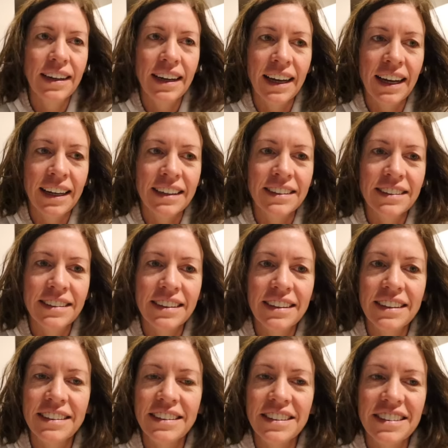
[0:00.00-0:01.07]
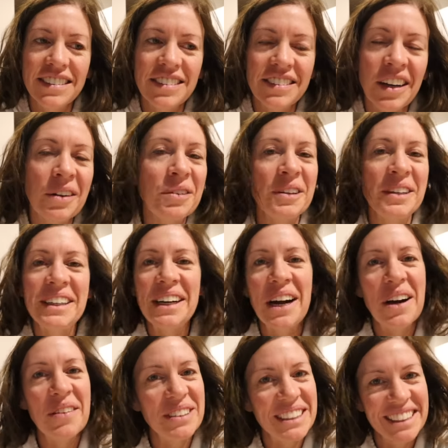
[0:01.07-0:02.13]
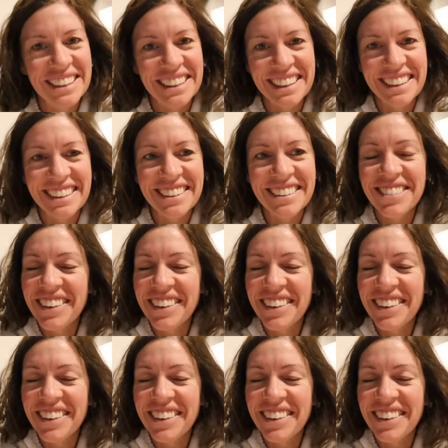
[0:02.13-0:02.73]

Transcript: and it's not really a competition.